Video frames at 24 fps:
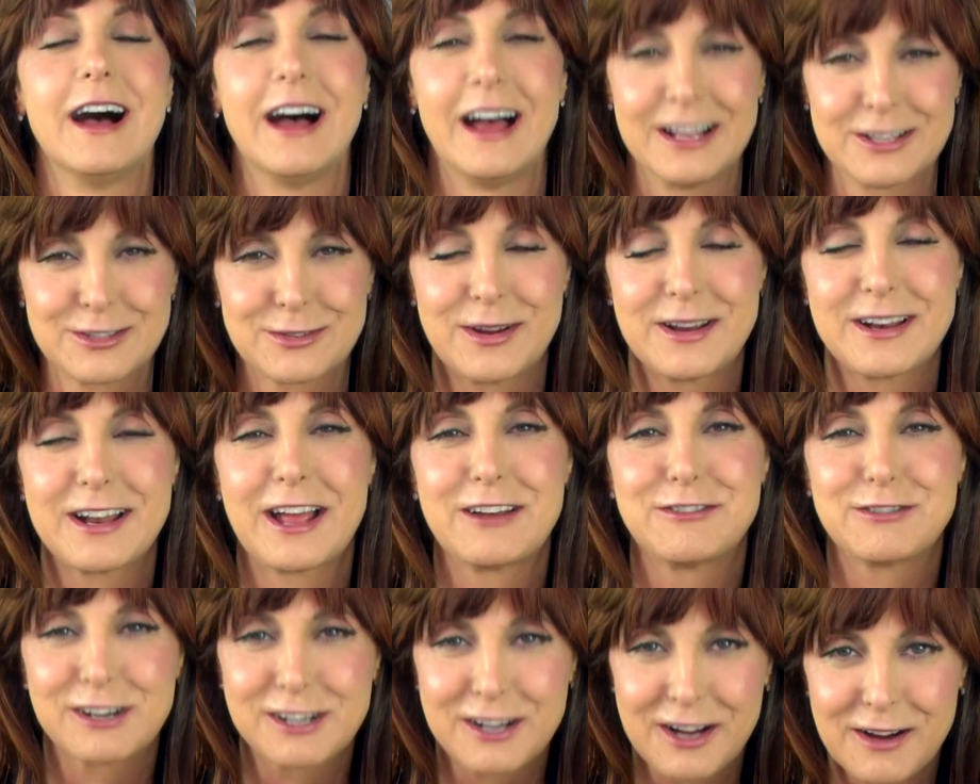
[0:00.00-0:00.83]
That's right, I
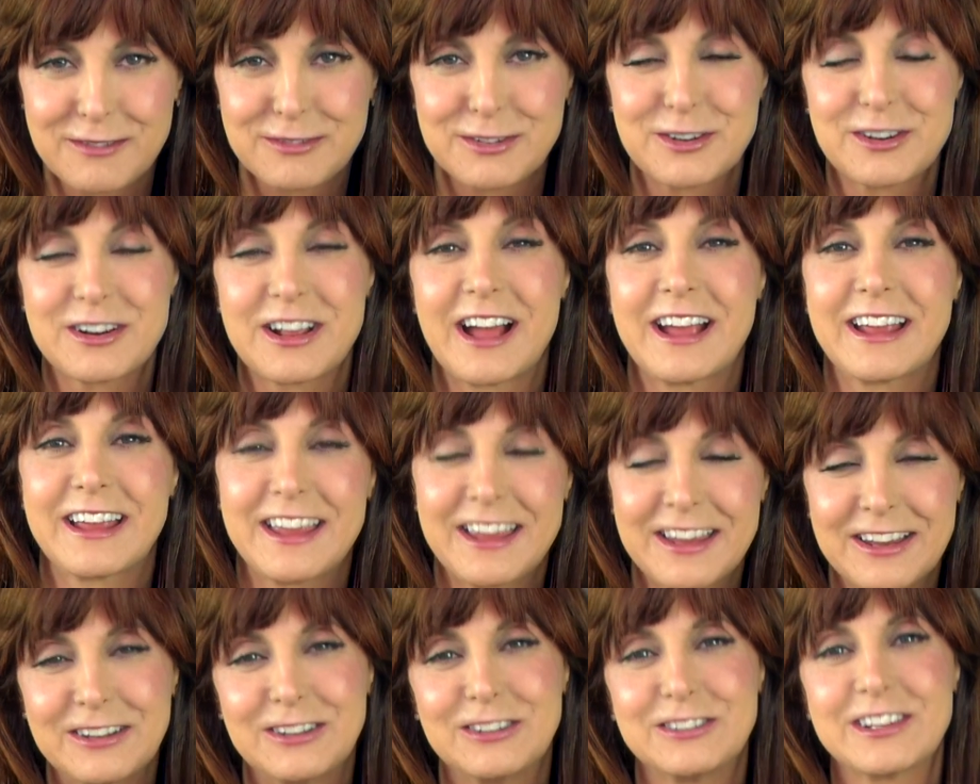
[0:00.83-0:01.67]
recovered, I
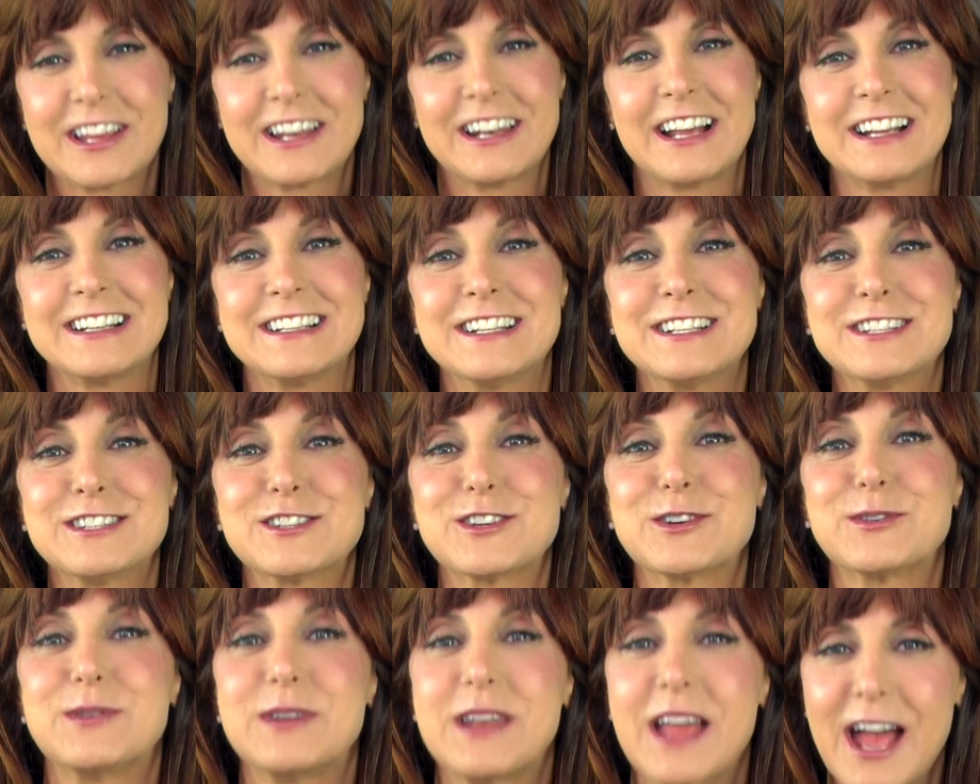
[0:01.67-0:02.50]
healed, and I did
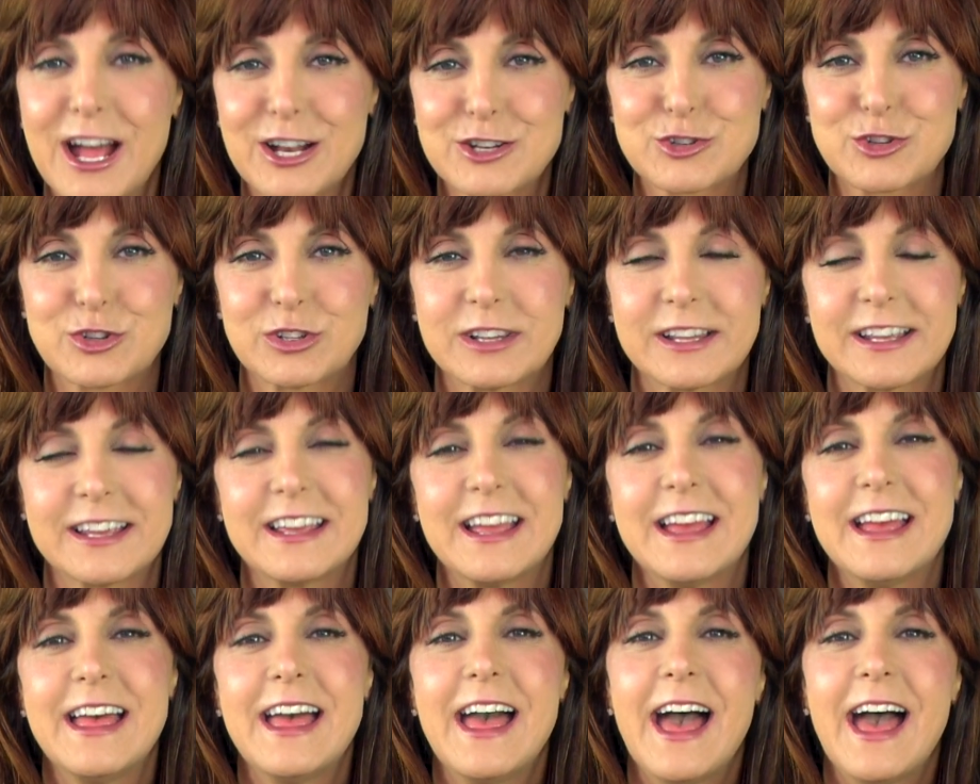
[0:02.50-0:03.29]
so naturally.